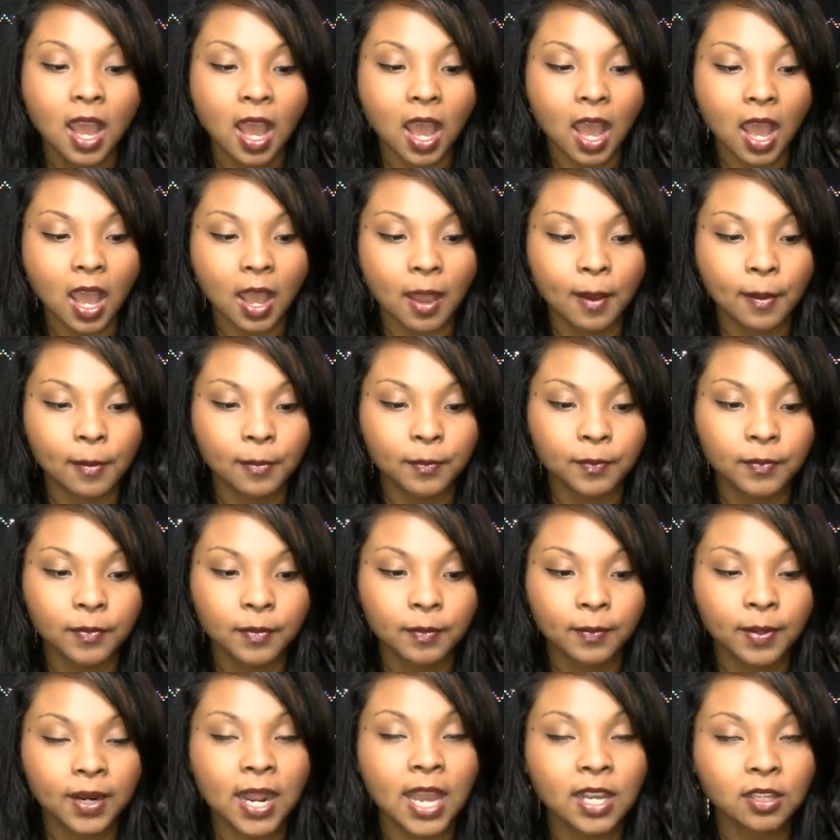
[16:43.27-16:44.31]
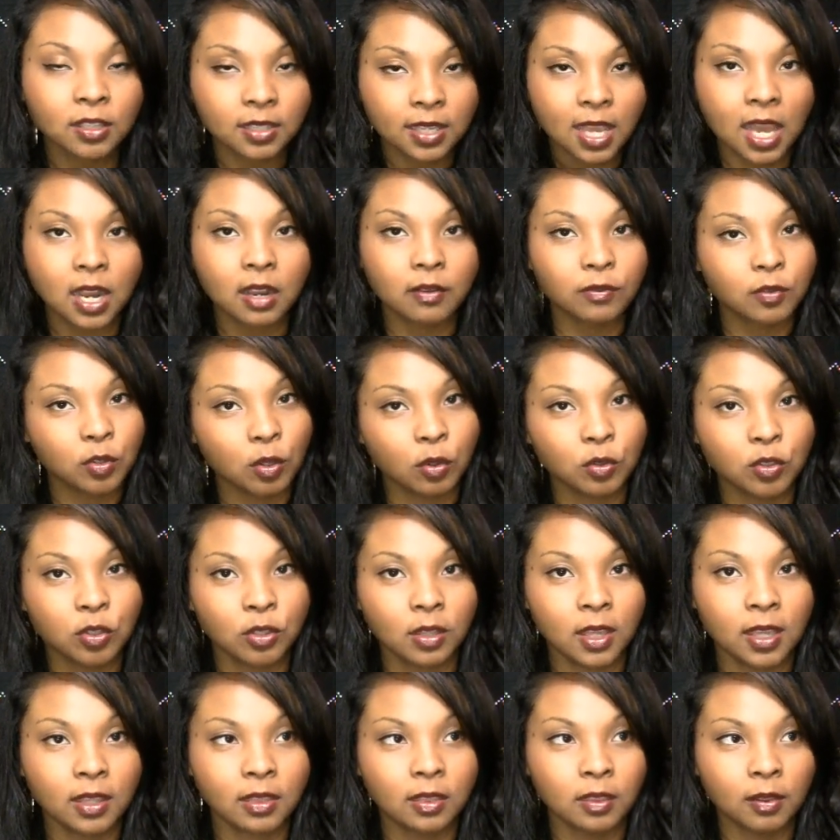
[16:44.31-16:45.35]
Um, but I just kind of told
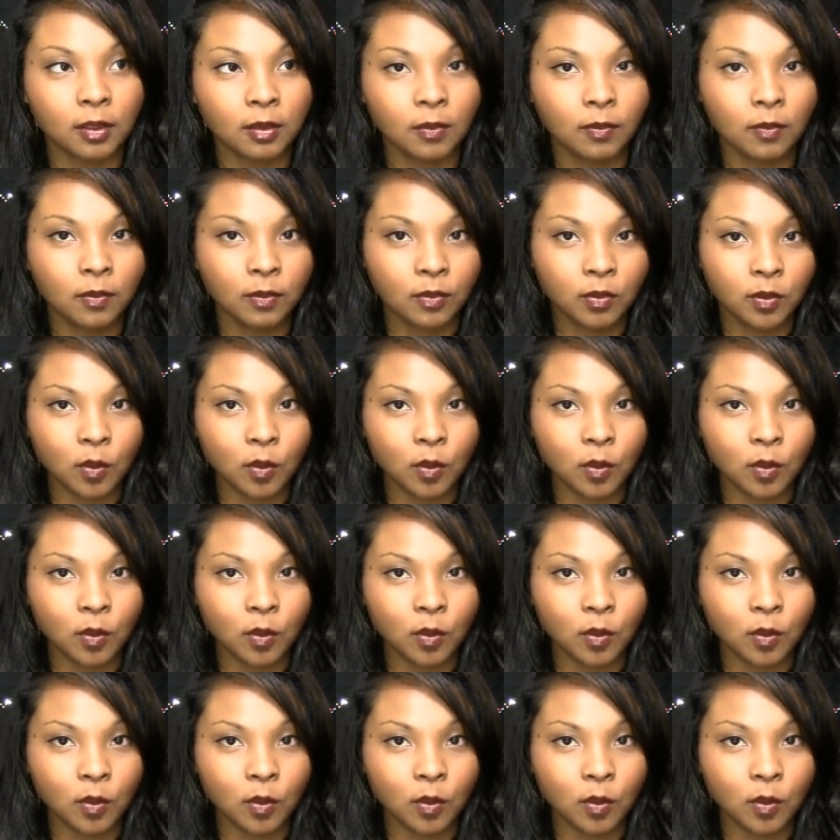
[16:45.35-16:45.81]
you like the,